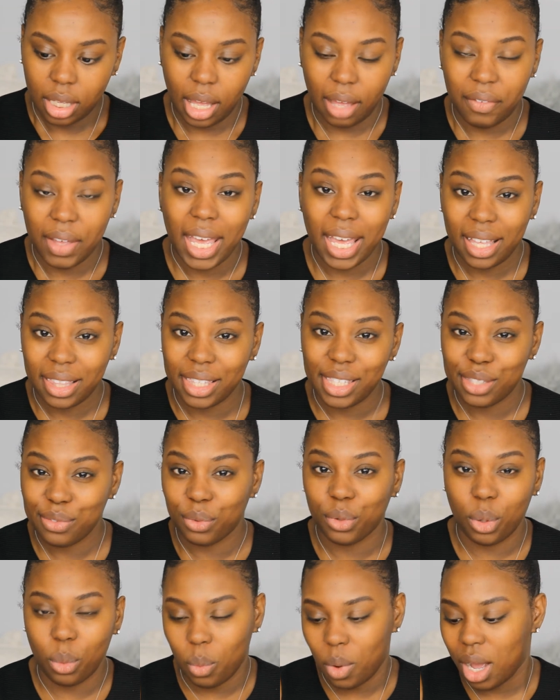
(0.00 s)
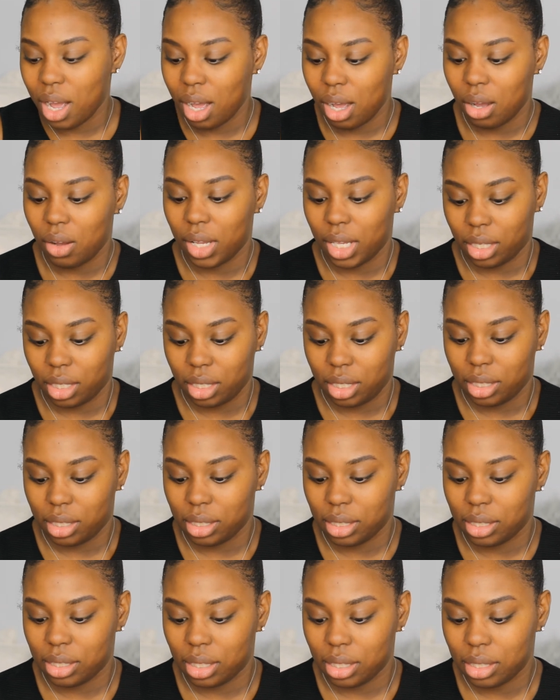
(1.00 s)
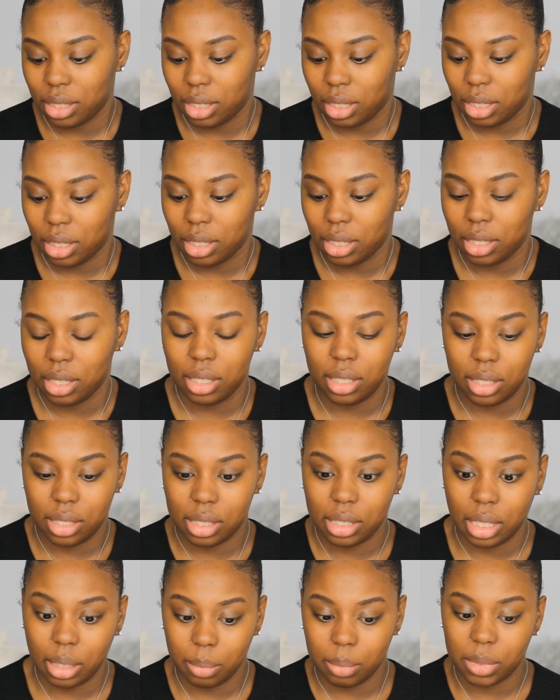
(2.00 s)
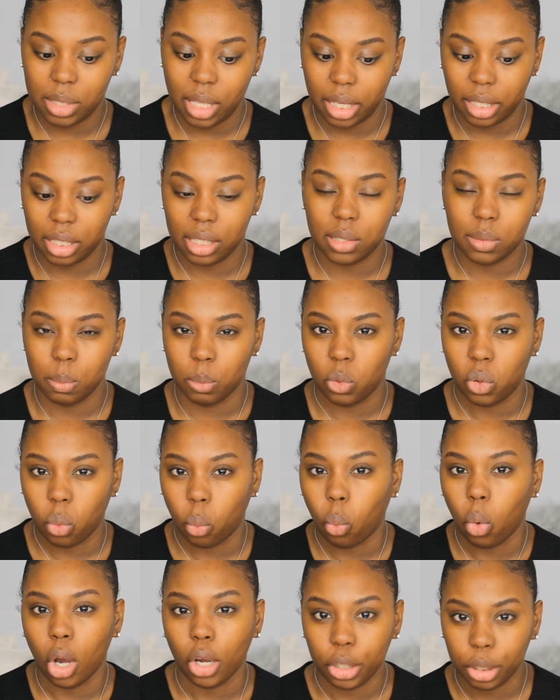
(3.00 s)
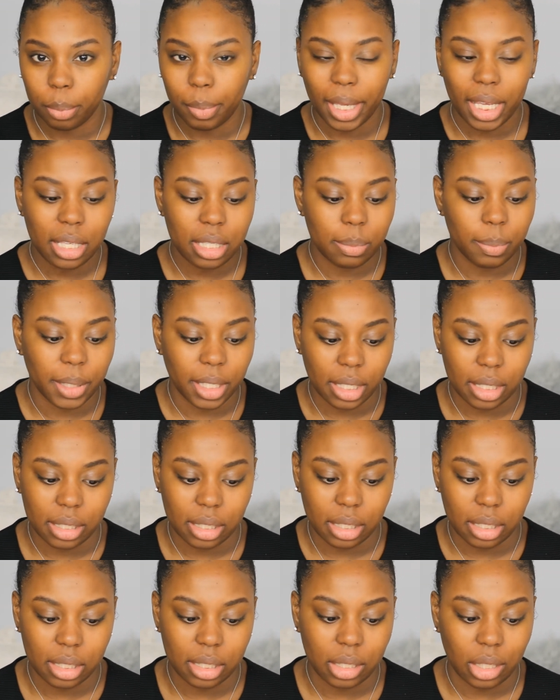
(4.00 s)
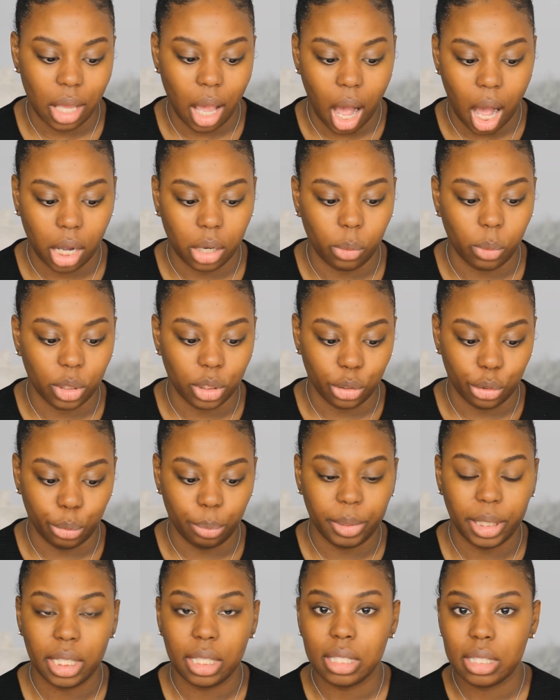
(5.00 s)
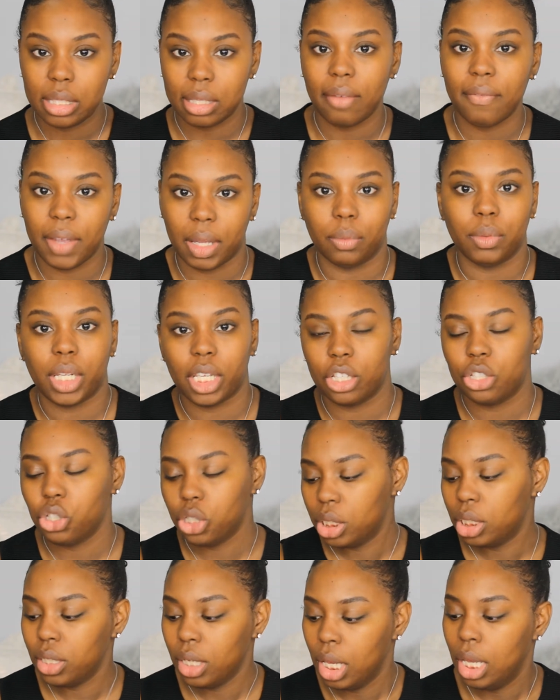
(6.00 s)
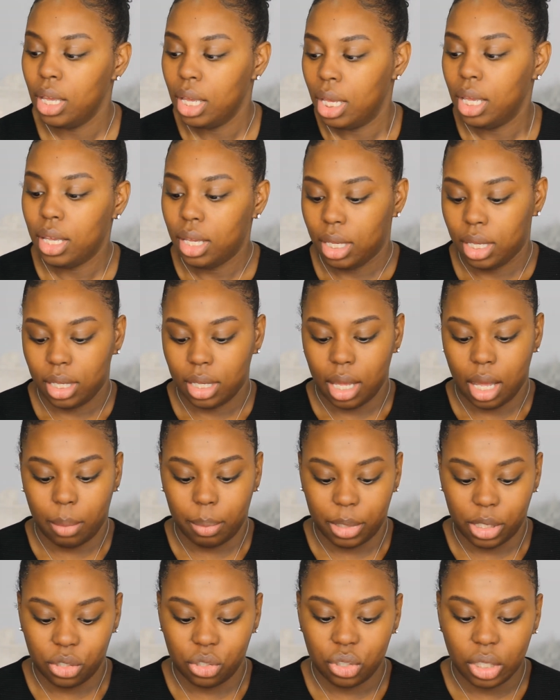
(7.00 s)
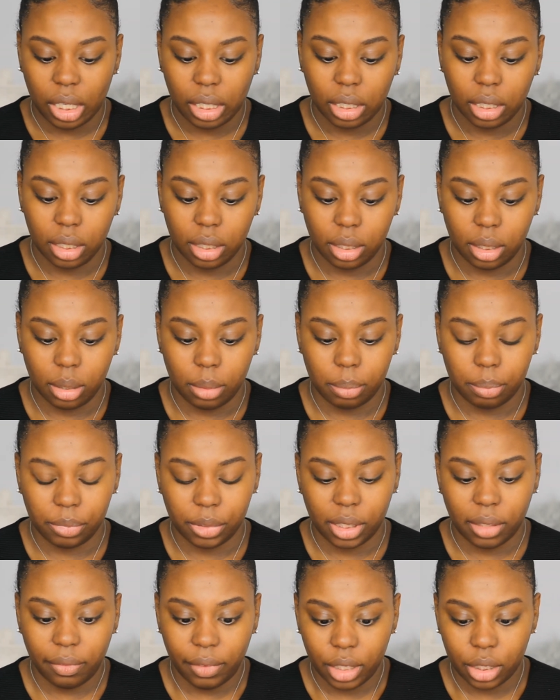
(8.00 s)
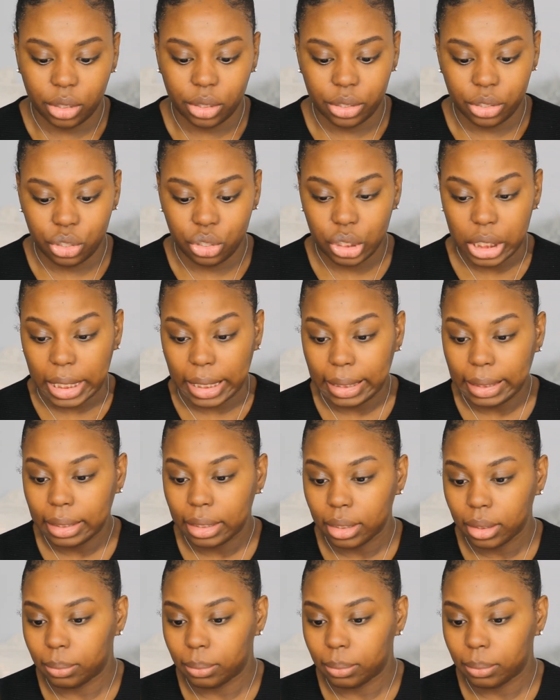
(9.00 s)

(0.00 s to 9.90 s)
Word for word: I've had this for a while, and since it seems like it's more water-based because it is the Aqua Luminous foundation, I'm gonna shake it up, give it a good shake.